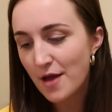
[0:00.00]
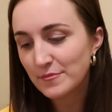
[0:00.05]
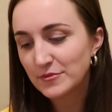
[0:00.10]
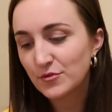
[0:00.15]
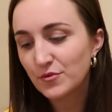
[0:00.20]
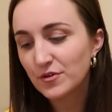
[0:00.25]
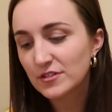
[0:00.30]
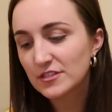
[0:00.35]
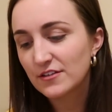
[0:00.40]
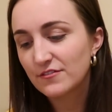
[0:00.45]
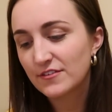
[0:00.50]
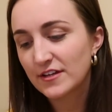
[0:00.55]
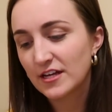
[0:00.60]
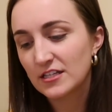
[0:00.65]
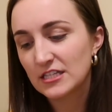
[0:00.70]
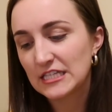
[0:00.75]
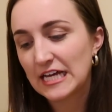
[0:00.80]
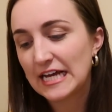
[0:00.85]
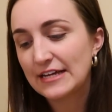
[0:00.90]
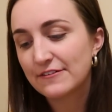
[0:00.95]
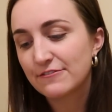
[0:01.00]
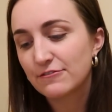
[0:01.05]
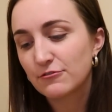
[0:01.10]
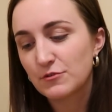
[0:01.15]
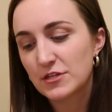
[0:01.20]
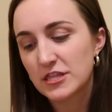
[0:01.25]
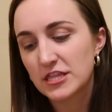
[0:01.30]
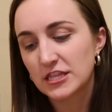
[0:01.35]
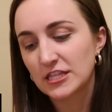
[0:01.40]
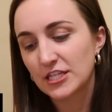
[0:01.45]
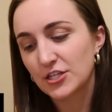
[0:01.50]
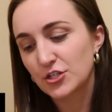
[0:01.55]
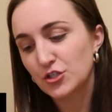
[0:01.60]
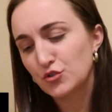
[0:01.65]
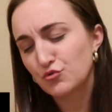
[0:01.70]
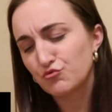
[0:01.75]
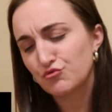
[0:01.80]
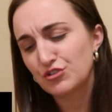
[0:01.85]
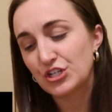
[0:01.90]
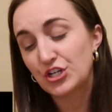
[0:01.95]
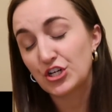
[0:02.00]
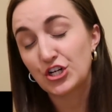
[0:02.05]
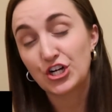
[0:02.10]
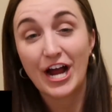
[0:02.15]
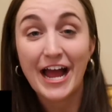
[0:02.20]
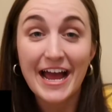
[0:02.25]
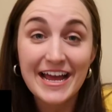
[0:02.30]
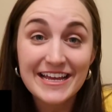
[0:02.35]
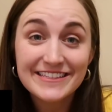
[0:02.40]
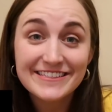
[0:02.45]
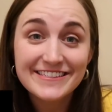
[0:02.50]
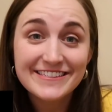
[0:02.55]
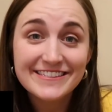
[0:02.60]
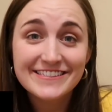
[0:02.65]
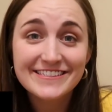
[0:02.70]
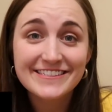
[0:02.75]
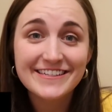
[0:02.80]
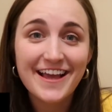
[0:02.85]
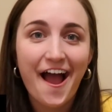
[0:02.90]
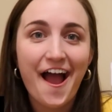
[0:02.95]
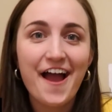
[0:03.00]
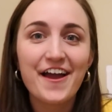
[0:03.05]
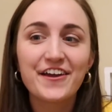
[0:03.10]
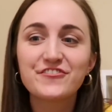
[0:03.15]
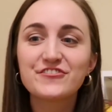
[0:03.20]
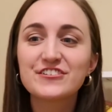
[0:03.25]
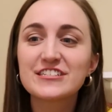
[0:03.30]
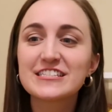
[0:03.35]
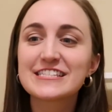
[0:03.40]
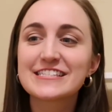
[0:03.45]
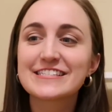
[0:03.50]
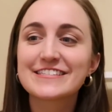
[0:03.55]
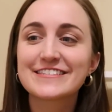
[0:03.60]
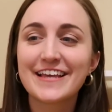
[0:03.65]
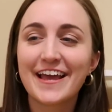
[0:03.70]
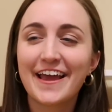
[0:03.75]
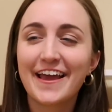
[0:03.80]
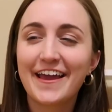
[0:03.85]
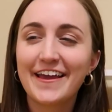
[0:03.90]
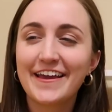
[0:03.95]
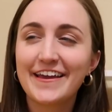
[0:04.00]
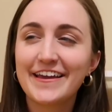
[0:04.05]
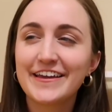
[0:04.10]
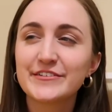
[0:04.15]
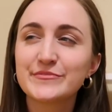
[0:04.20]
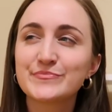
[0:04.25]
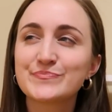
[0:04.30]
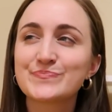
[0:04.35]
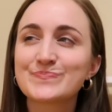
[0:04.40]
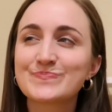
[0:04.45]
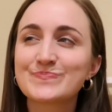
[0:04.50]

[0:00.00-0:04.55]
You are living a life with little regrets. I would say